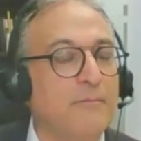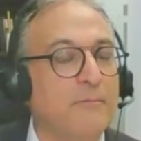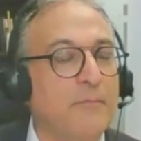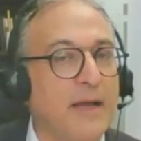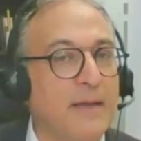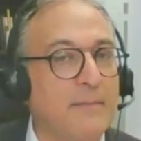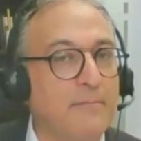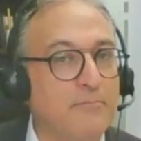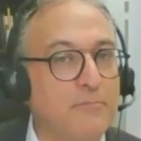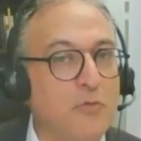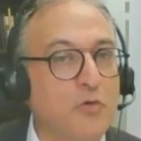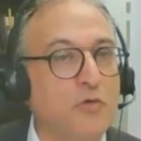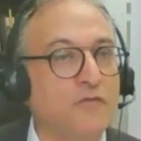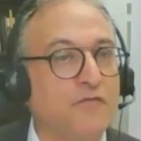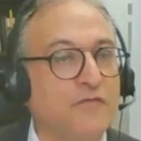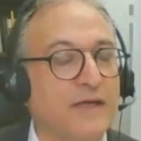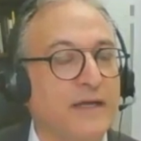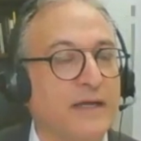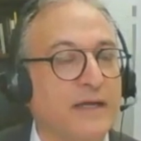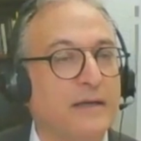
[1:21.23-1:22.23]
by
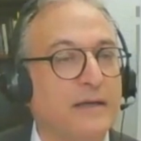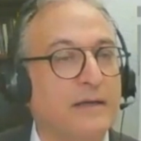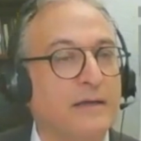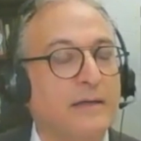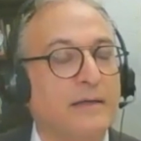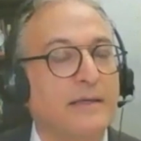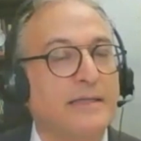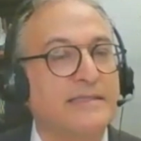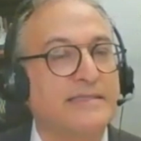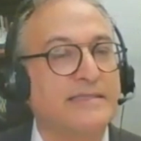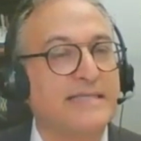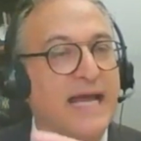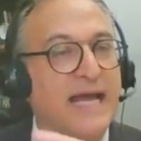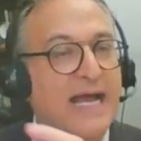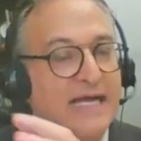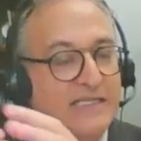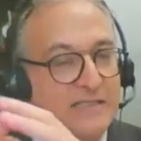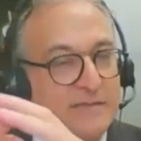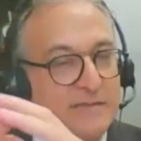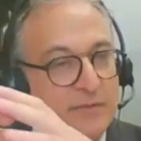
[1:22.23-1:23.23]
moving
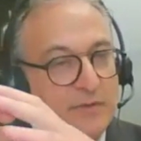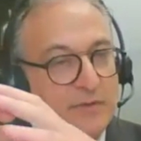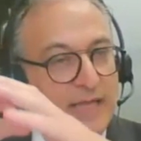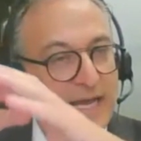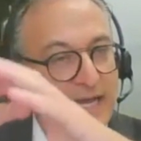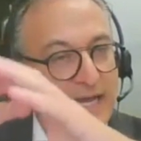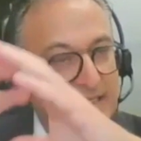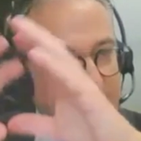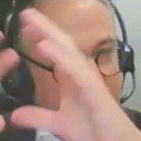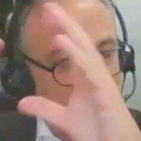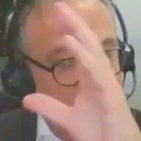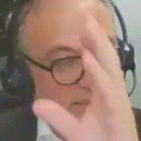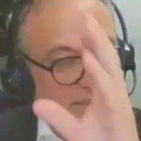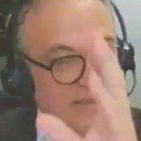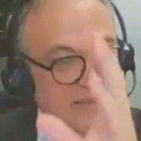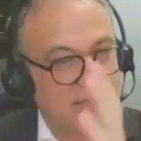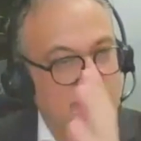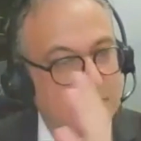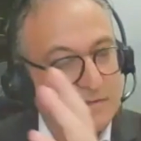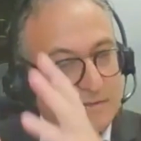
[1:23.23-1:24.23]
taxable
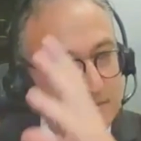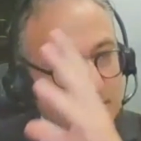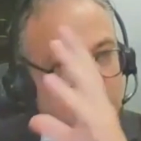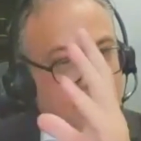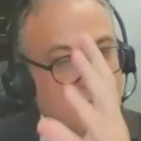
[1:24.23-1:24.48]
assets